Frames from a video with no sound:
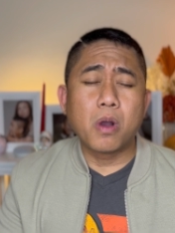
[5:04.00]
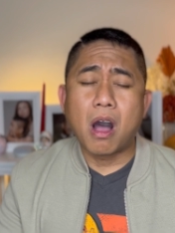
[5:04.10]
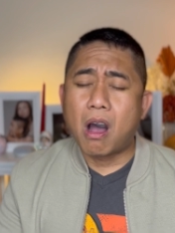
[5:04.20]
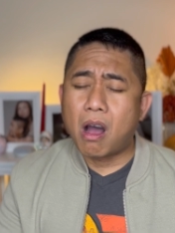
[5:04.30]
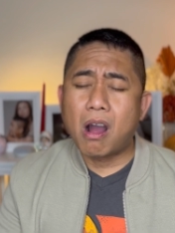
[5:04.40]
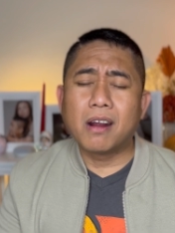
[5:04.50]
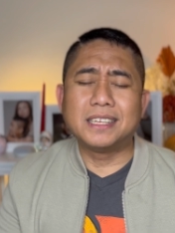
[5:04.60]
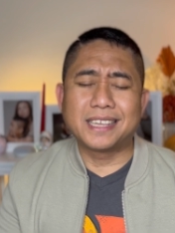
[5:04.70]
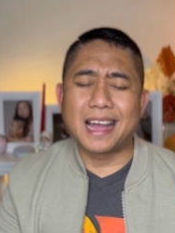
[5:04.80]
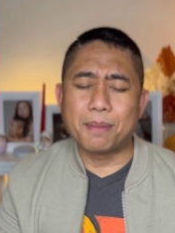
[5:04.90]
a
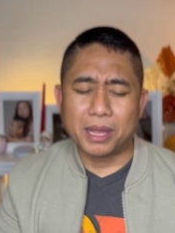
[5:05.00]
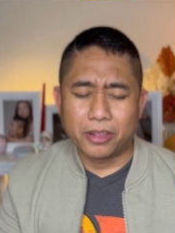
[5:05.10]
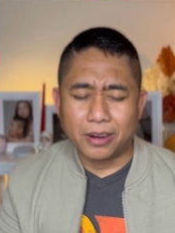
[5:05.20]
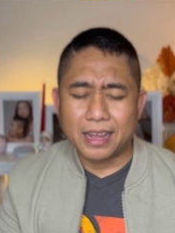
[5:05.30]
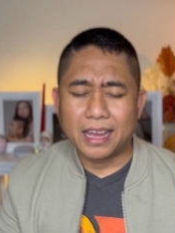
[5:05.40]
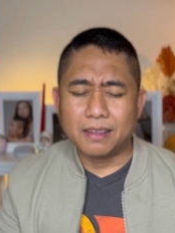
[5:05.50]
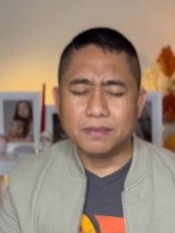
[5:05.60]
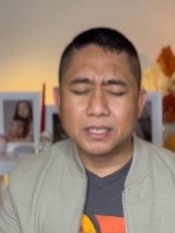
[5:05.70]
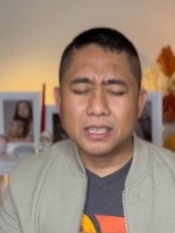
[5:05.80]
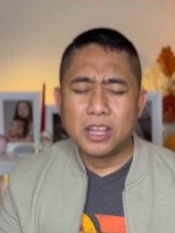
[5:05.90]
hard time in their
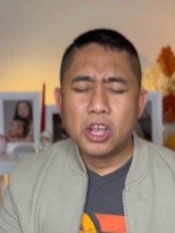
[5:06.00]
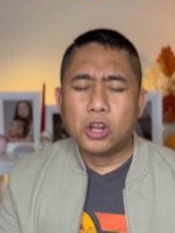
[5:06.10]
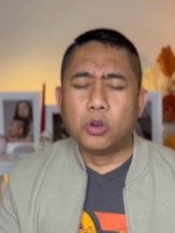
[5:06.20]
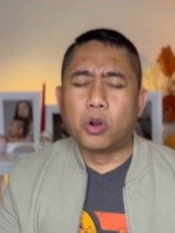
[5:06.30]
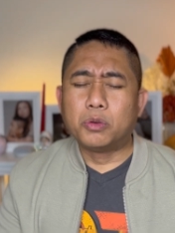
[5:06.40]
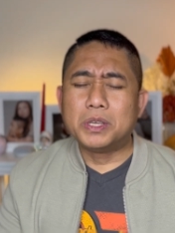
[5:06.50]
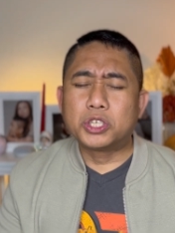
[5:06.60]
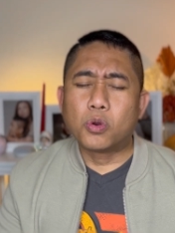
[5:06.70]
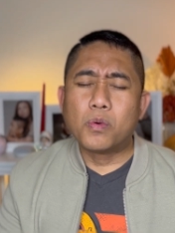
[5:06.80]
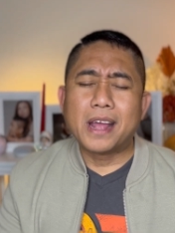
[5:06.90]
lives. Lord, we
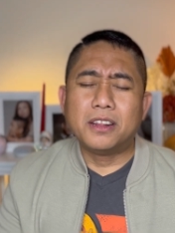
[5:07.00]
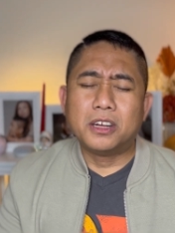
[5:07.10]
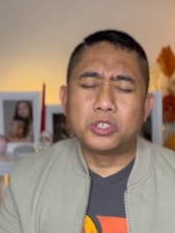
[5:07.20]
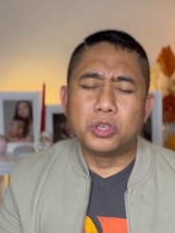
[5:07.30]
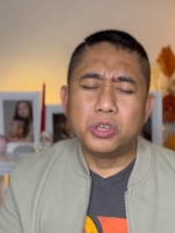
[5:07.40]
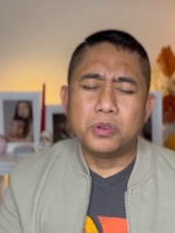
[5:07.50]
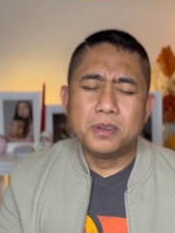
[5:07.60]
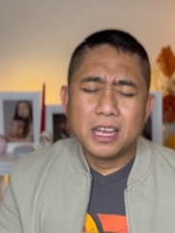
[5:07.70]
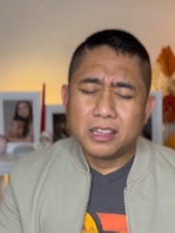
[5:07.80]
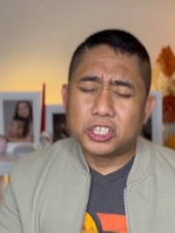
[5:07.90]
surrender to you
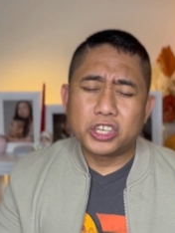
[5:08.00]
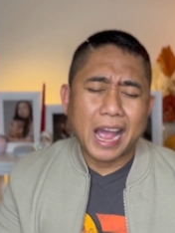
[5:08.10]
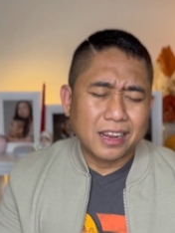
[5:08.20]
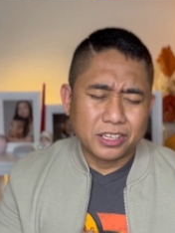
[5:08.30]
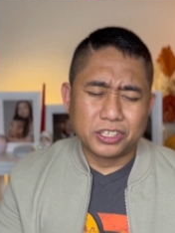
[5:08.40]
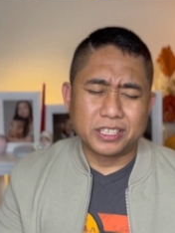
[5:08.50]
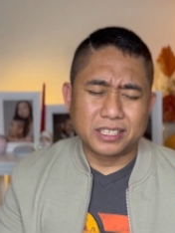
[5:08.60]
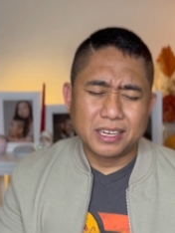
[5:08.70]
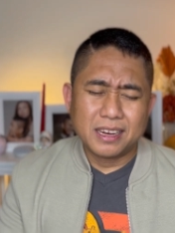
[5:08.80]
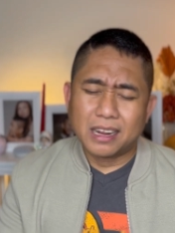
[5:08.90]
the
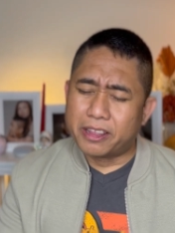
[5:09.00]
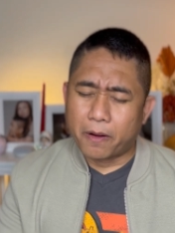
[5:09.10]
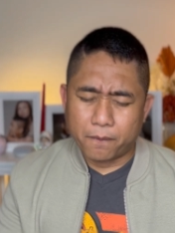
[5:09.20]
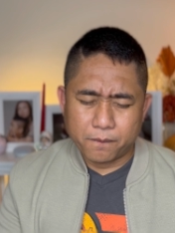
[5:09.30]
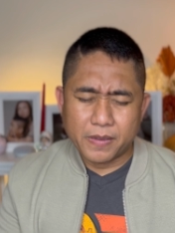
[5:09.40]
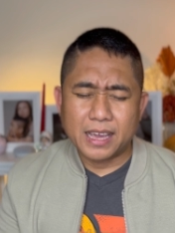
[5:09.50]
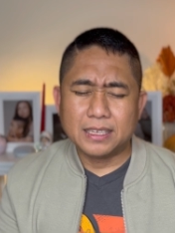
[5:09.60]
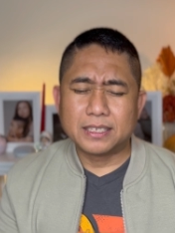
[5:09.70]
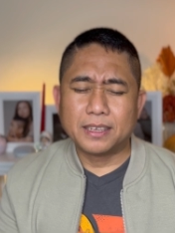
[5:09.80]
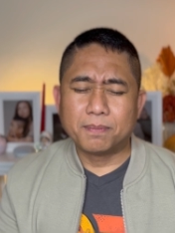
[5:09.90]
challenges that they are
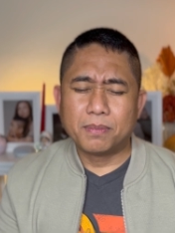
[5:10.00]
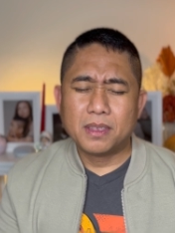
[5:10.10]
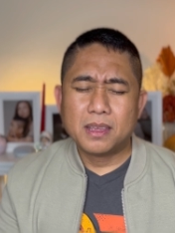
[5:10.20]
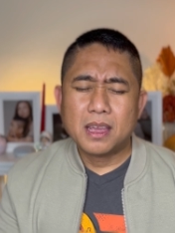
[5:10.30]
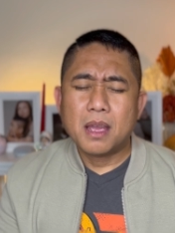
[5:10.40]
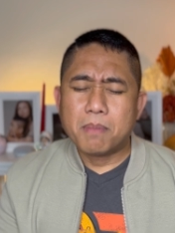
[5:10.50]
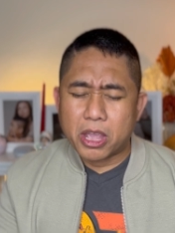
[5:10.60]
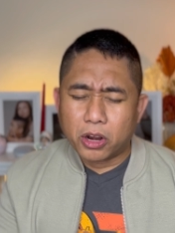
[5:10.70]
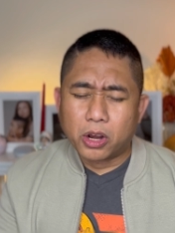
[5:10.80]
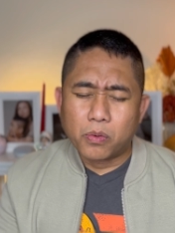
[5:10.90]
facing. May
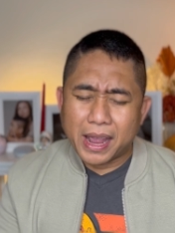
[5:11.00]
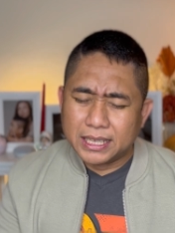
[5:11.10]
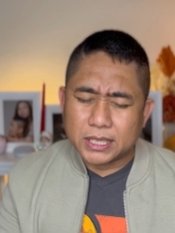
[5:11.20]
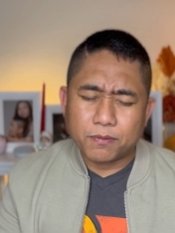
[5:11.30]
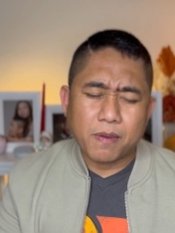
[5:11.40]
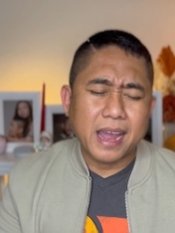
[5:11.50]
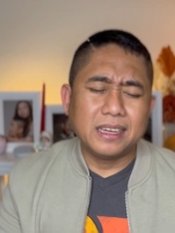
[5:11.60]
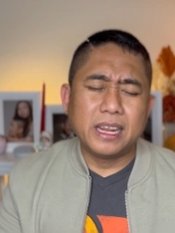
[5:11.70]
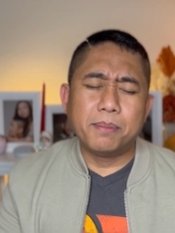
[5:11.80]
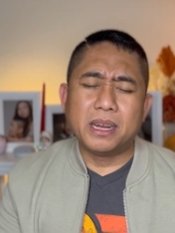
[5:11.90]
your grace
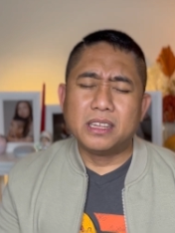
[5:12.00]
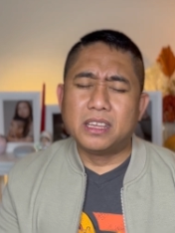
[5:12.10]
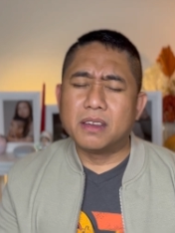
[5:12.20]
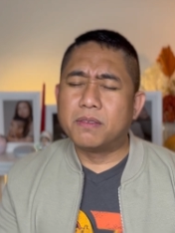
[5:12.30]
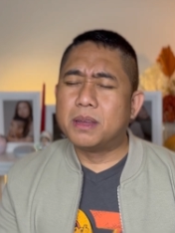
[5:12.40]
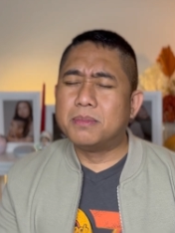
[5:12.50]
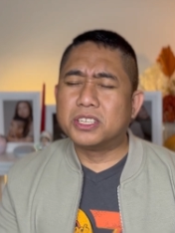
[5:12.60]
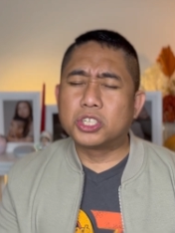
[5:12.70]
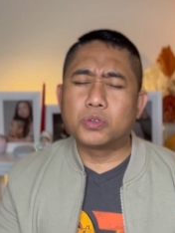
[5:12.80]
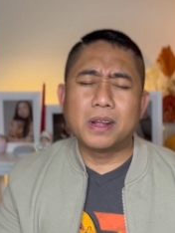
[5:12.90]
find them and give them the
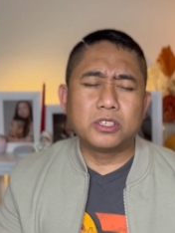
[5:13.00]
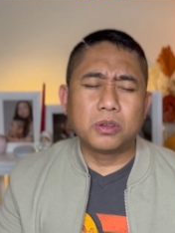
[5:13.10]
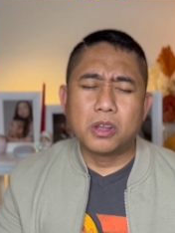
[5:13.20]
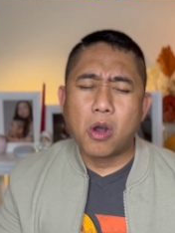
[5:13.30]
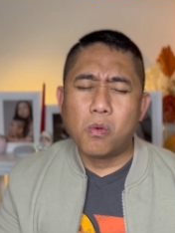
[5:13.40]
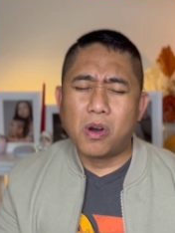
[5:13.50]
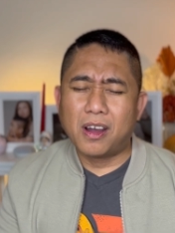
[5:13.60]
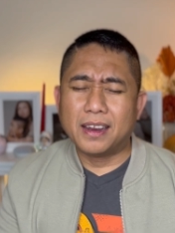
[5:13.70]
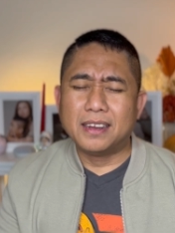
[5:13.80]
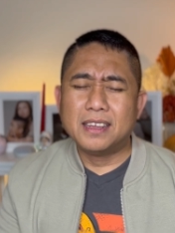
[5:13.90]
strength to go
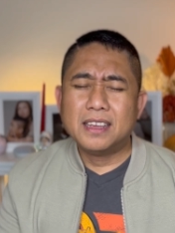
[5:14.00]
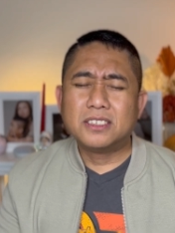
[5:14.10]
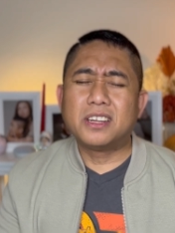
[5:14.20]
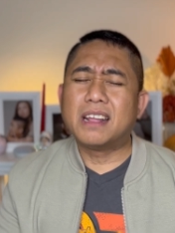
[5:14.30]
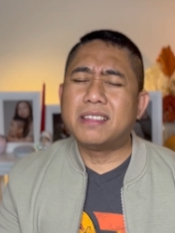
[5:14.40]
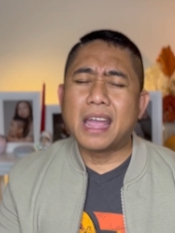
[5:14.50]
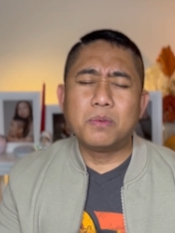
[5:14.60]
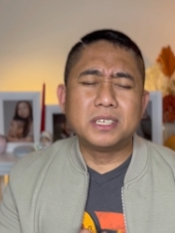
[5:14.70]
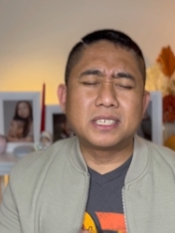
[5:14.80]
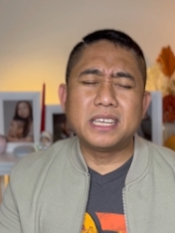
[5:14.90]
on so that they
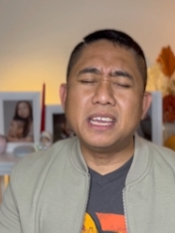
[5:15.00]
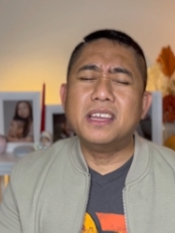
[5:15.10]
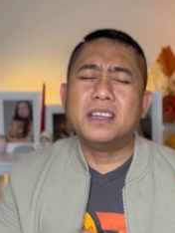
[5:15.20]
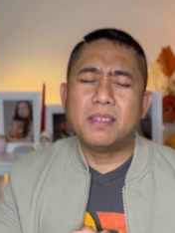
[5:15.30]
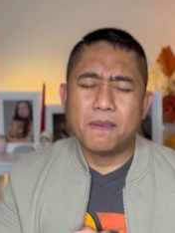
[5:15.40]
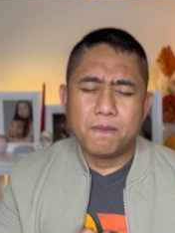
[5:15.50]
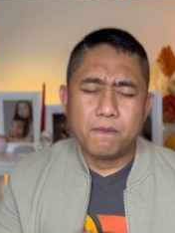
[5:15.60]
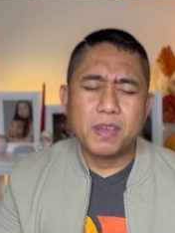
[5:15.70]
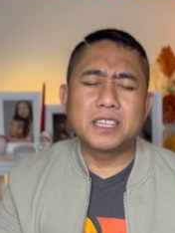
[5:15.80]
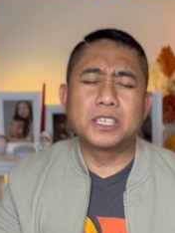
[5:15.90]
will see the
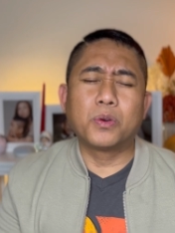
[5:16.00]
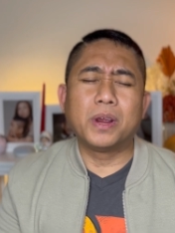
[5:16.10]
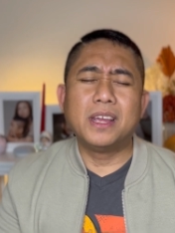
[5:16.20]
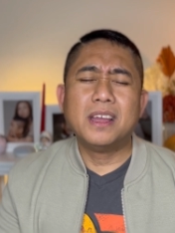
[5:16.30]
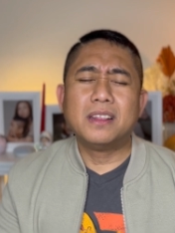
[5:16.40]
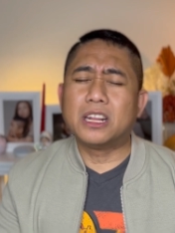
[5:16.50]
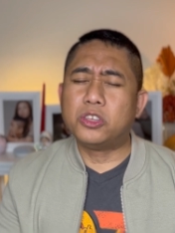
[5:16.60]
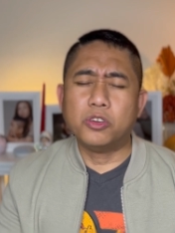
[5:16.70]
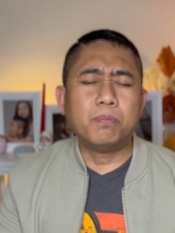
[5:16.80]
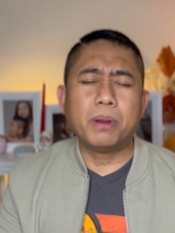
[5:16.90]
victory that
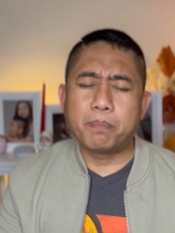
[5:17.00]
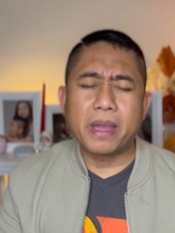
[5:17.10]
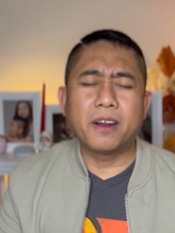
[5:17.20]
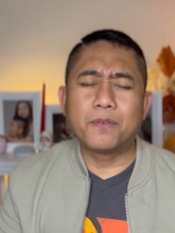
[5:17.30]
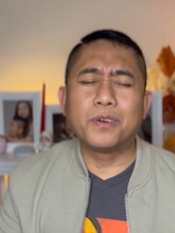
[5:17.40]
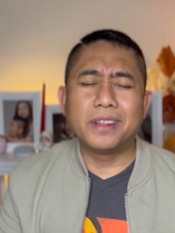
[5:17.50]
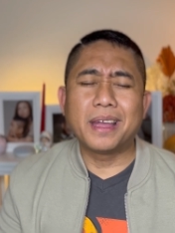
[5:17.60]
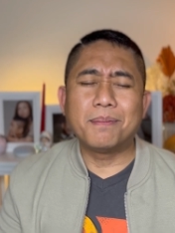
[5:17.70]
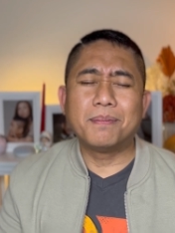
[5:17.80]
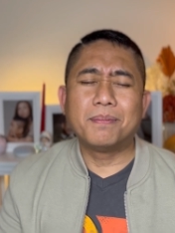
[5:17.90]
you prepared for them.